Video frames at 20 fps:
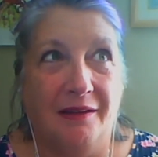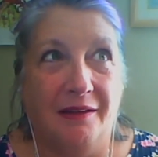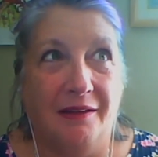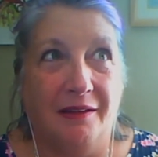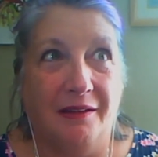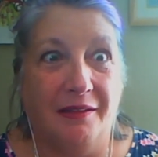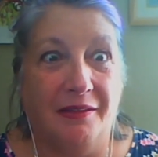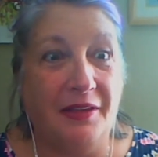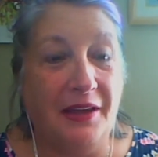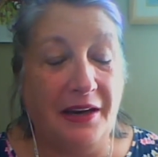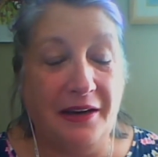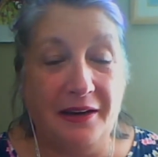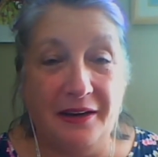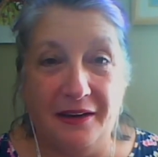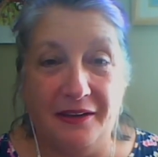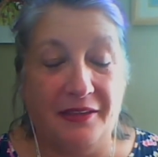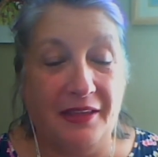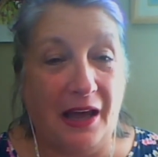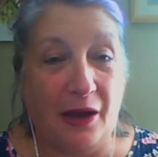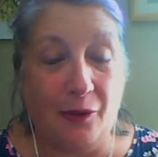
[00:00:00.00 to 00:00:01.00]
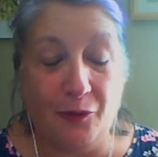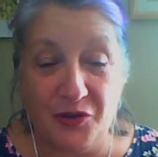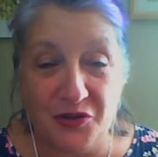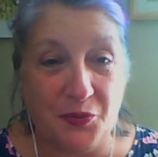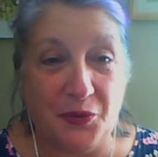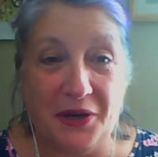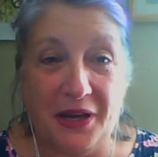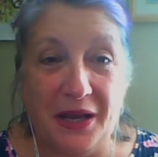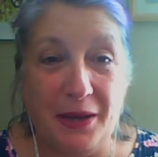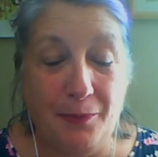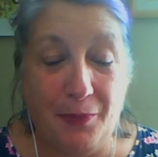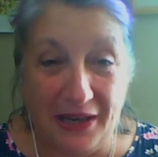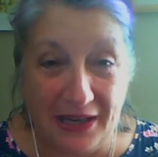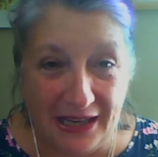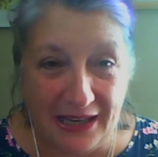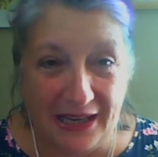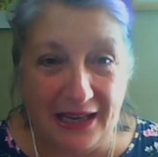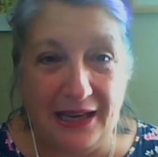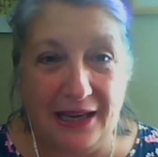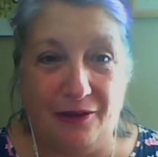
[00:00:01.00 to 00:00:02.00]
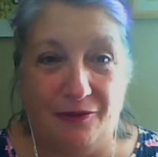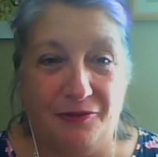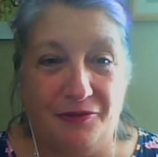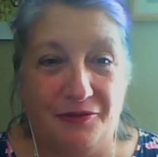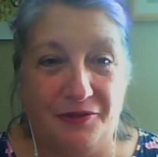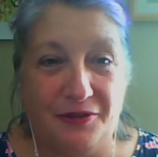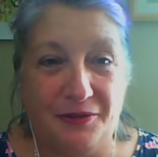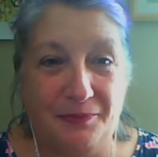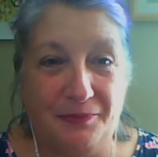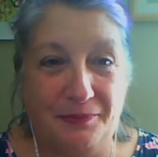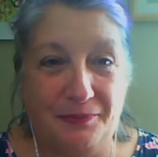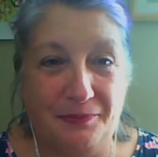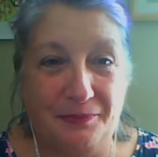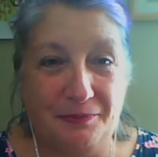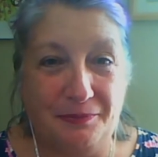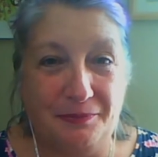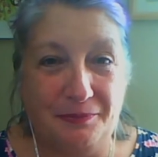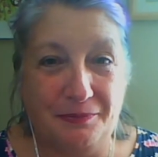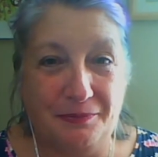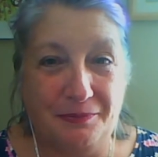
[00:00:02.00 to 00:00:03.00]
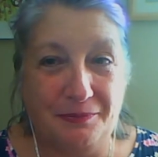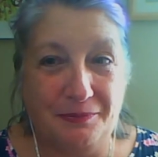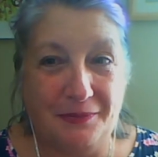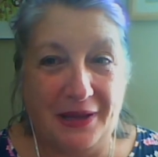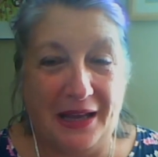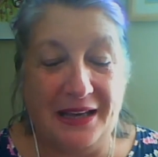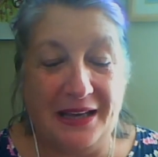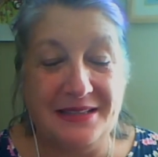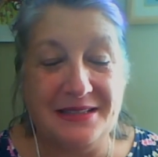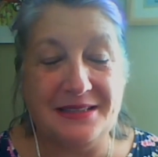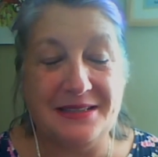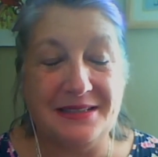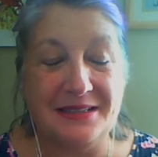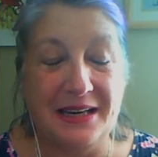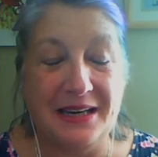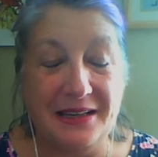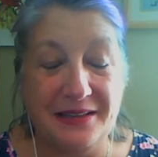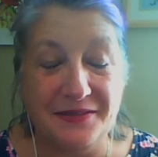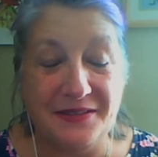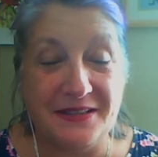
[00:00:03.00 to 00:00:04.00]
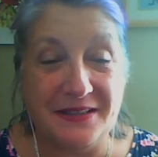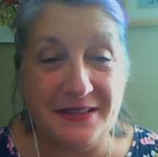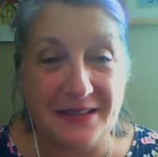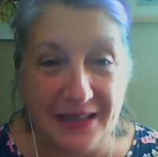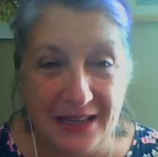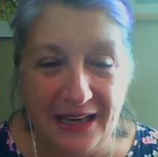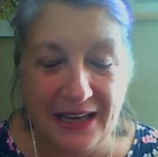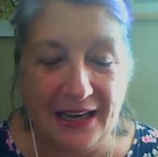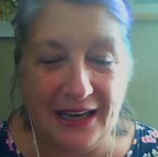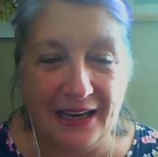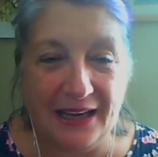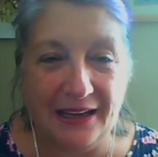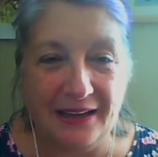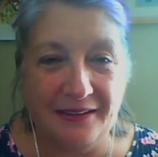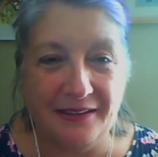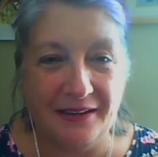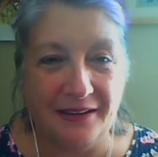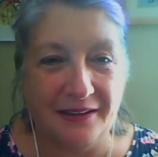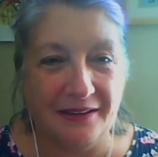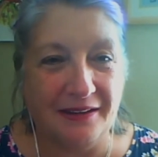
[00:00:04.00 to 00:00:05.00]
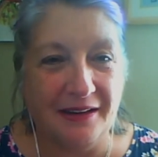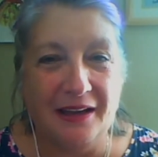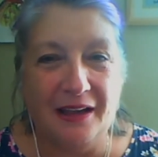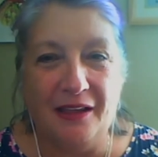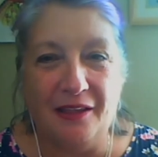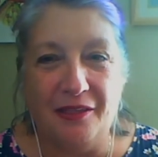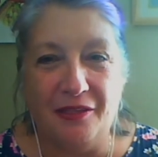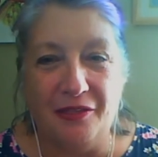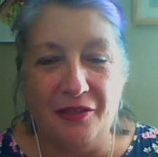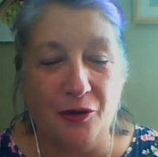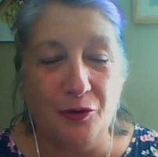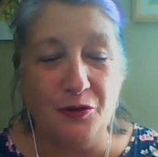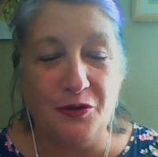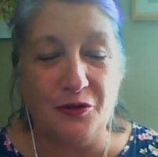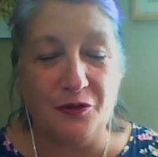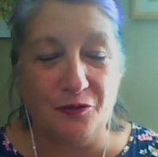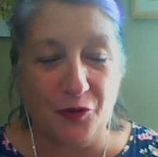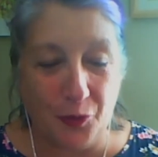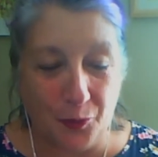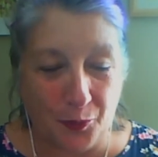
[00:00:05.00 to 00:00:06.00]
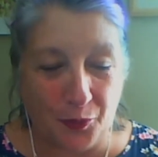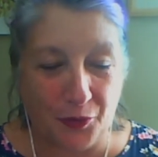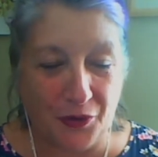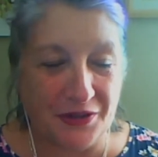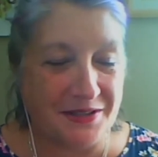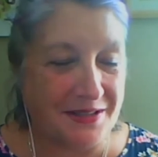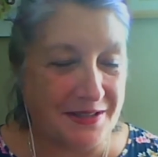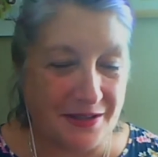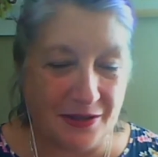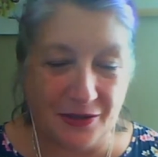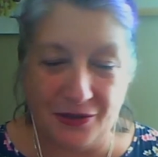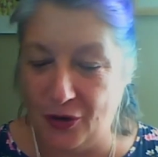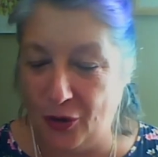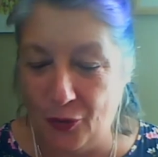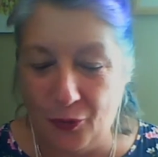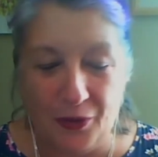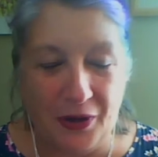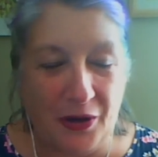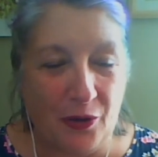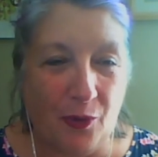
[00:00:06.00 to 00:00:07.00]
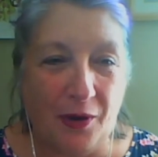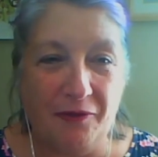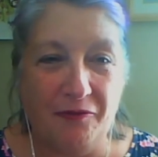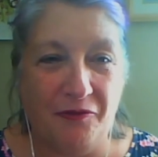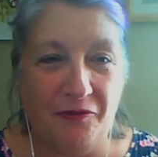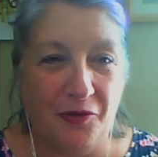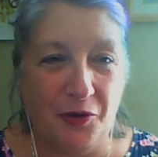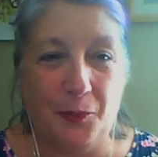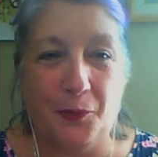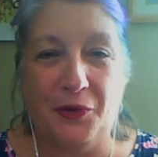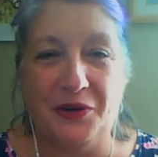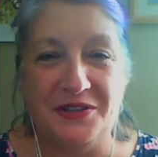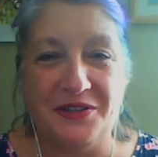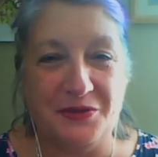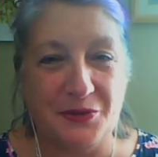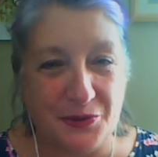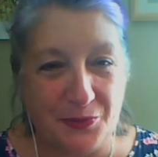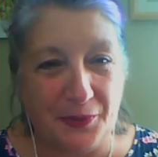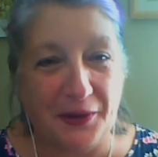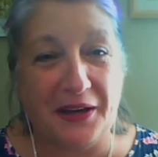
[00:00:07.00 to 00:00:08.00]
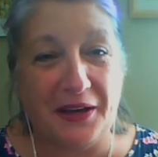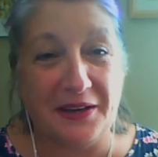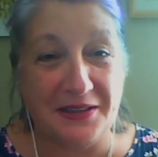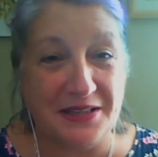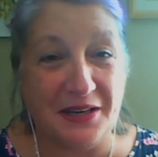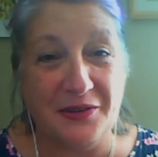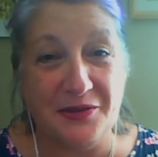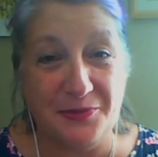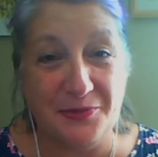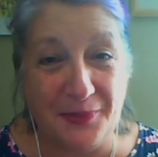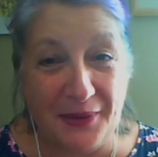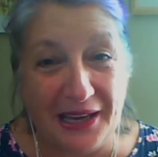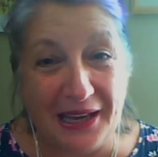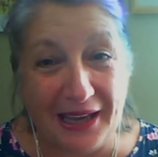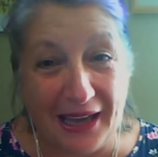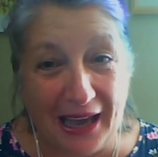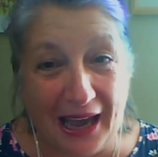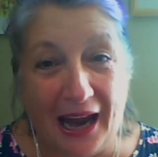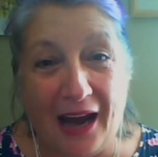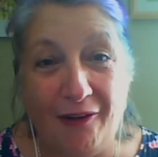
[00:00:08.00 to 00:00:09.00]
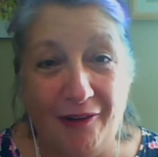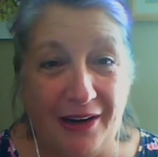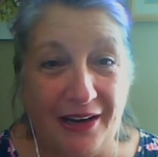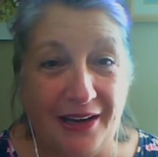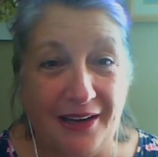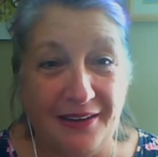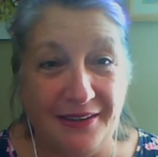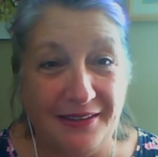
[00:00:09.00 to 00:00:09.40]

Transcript: then that was what I believed. Instead of seeing that those footprints, the only one footprint, was because I was being carried.